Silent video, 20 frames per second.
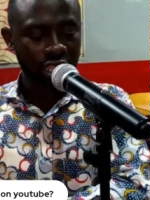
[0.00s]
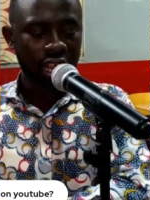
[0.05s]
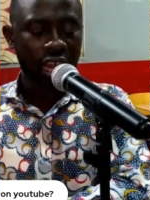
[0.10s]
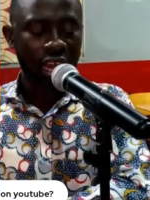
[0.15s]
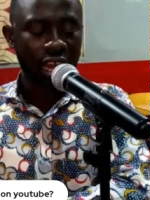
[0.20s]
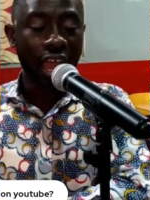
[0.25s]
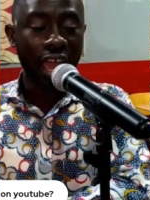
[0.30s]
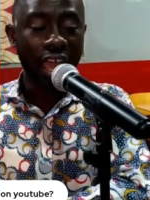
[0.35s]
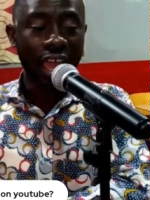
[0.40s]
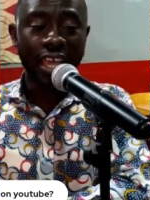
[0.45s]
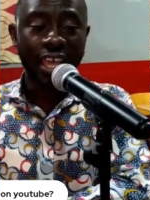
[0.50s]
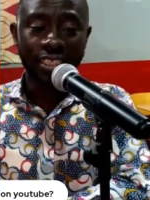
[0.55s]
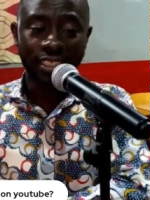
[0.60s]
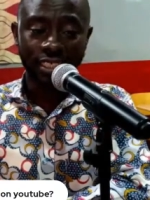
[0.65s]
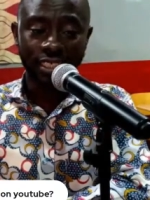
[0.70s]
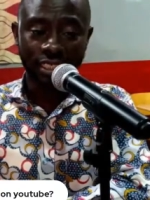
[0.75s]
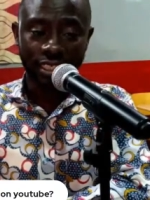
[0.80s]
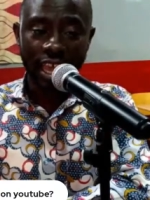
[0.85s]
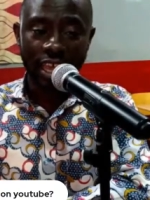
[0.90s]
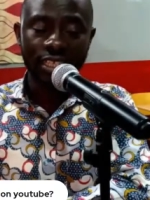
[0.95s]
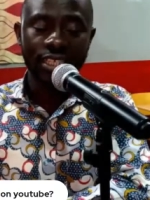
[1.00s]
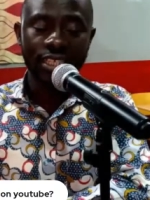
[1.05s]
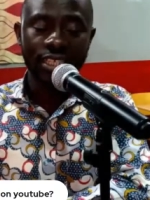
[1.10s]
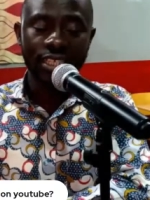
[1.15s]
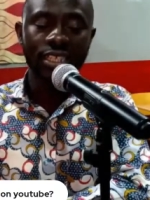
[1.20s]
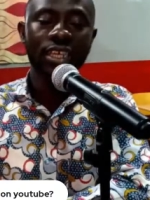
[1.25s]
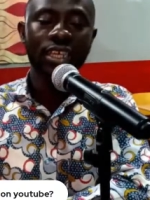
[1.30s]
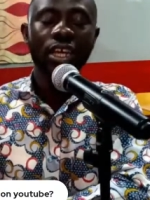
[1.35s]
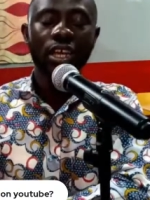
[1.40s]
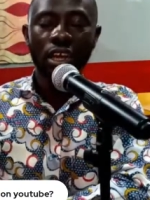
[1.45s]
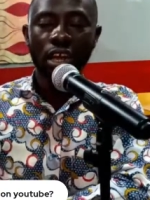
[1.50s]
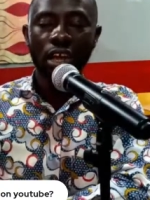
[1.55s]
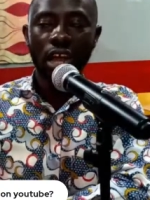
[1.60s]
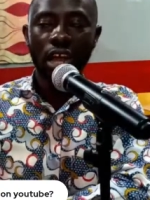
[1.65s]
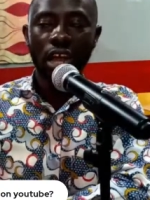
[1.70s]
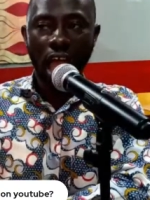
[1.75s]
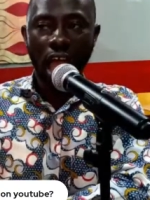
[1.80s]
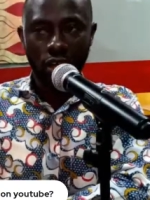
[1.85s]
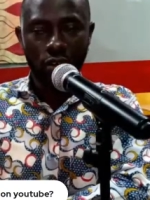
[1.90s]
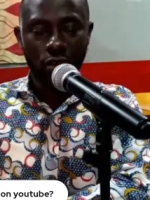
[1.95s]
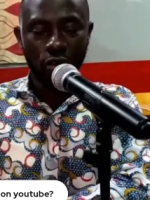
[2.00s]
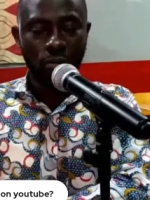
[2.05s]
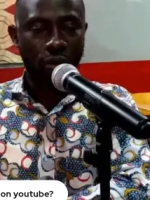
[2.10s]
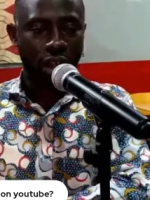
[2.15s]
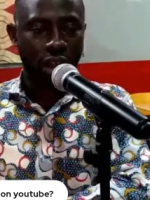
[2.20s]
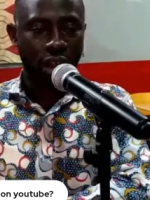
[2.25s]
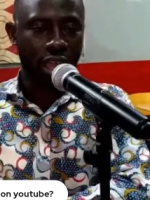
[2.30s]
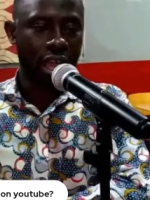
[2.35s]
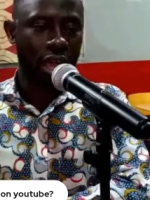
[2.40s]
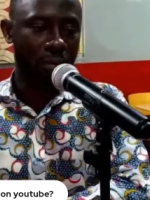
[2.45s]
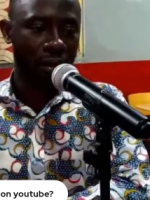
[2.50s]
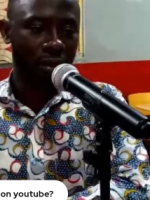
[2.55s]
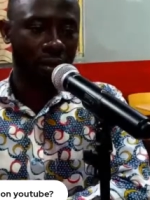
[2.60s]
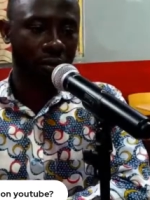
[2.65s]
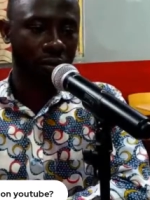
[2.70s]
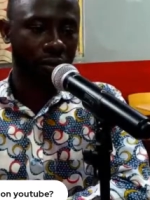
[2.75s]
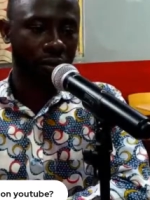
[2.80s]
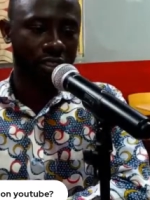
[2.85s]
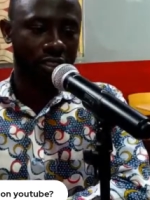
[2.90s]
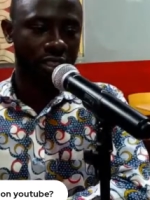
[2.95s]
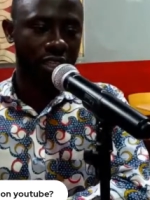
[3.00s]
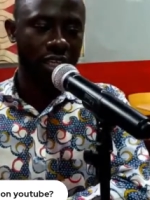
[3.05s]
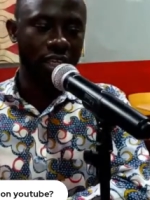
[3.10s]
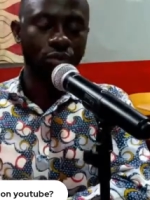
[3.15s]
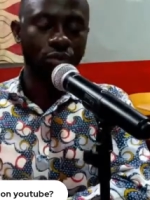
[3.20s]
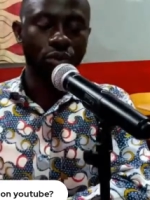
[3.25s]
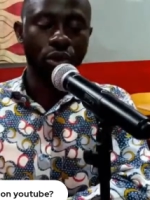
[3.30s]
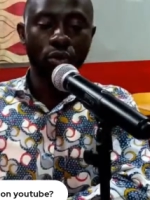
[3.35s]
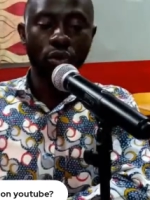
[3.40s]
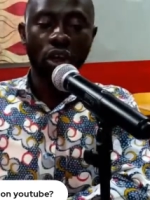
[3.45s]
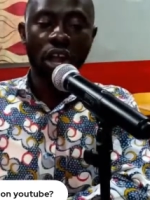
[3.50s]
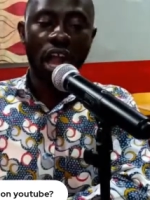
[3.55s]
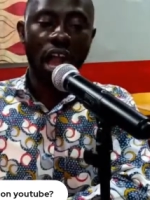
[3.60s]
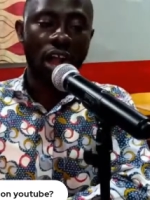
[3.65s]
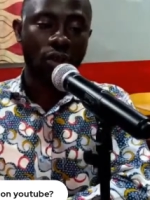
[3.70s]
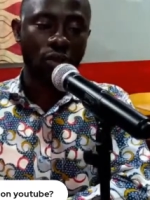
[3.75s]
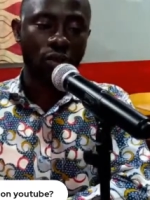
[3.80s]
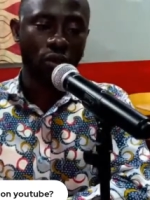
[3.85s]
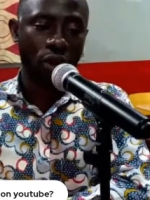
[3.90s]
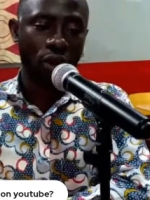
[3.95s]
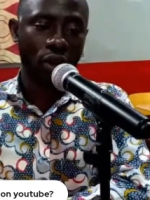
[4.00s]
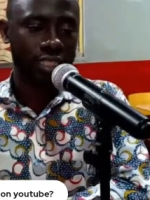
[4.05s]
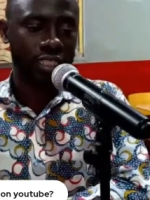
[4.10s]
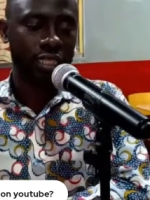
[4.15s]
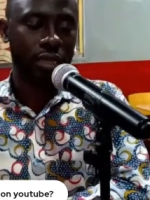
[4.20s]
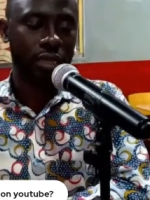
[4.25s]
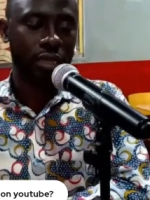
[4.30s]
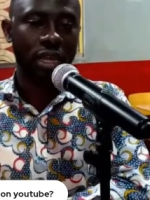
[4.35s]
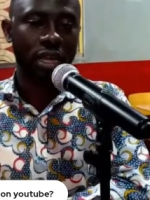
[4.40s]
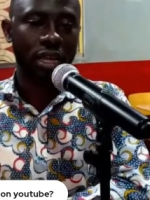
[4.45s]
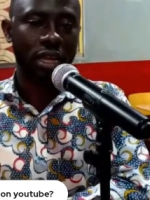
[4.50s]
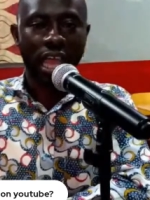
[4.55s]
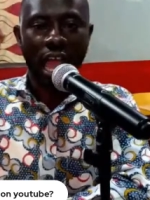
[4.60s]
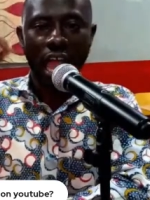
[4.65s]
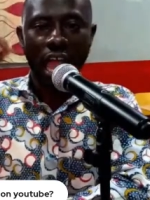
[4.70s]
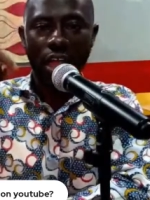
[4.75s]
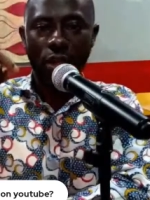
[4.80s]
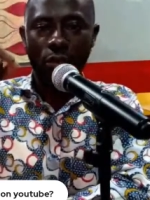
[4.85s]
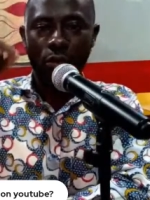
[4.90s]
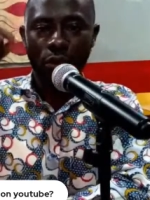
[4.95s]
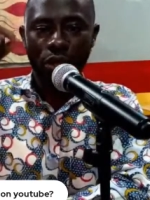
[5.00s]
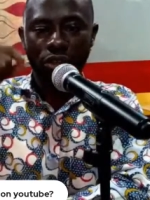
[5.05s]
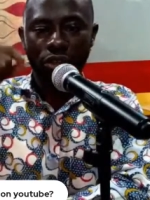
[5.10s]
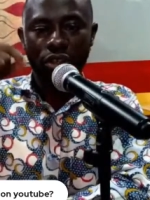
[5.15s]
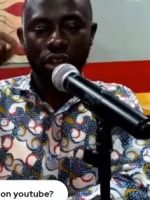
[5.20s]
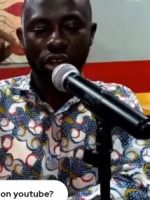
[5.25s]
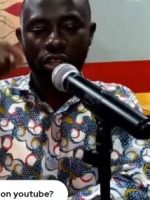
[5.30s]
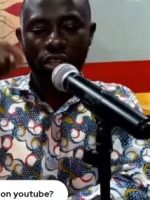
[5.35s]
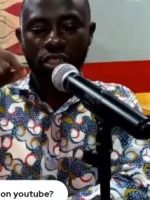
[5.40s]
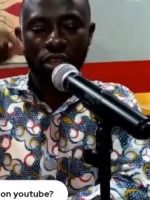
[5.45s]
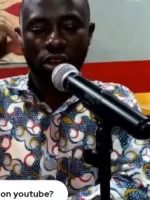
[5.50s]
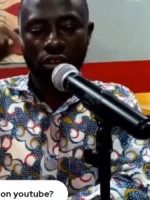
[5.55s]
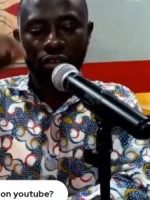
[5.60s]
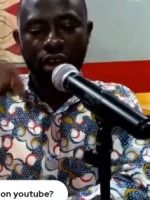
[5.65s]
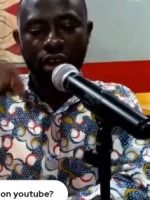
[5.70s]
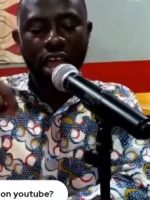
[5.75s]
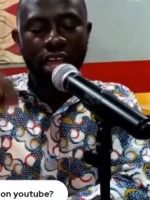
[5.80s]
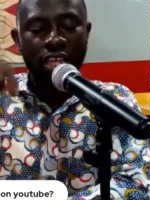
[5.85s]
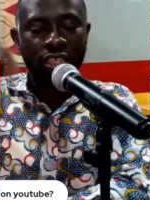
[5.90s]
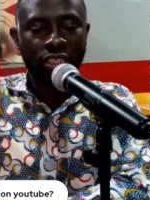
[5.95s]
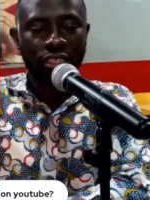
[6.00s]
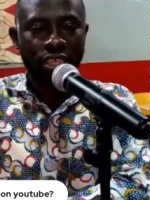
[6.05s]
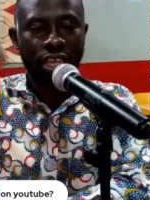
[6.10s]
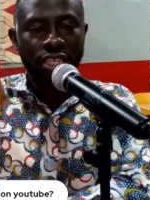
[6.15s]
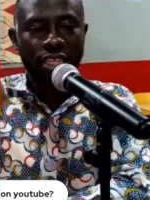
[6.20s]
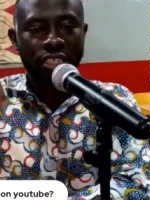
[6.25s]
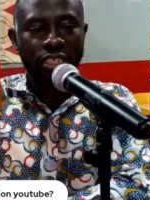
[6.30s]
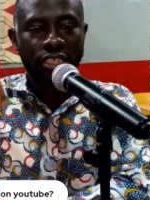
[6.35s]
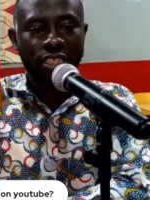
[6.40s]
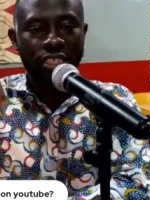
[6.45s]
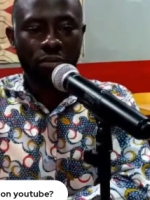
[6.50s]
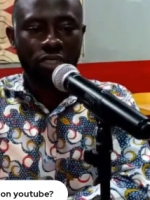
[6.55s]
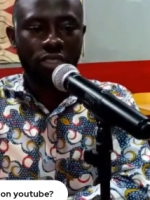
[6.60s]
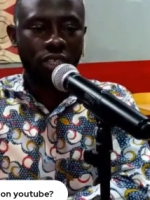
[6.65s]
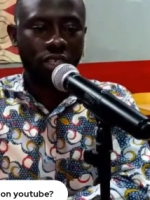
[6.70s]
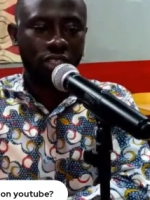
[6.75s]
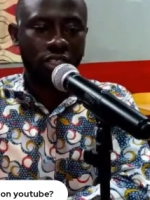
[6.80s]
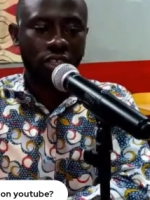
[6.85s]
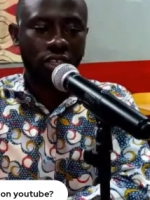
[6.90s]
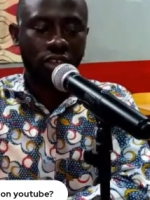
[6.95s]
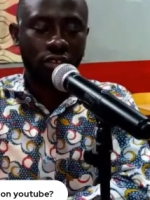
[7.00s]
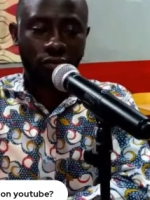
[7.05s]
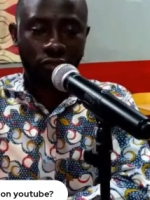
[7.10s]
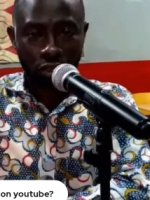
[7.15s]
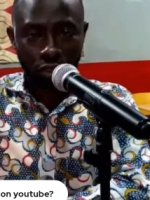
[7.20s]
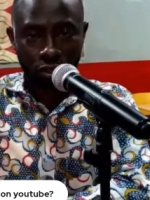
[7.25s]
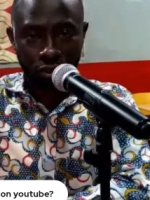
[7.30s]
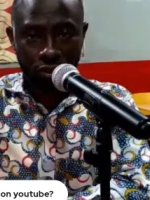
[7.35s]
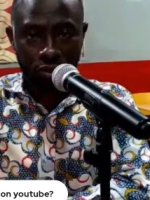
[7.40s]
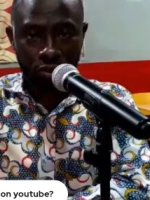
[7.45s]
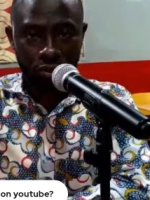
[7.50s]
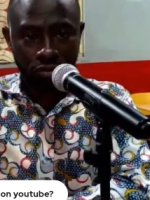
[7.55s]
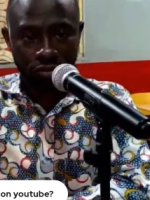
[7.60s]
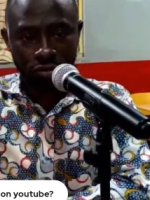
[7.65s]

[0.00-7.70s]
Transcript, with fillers: Like I said, I could bring up a question, we will calculate, but I will not write the interpretation for you.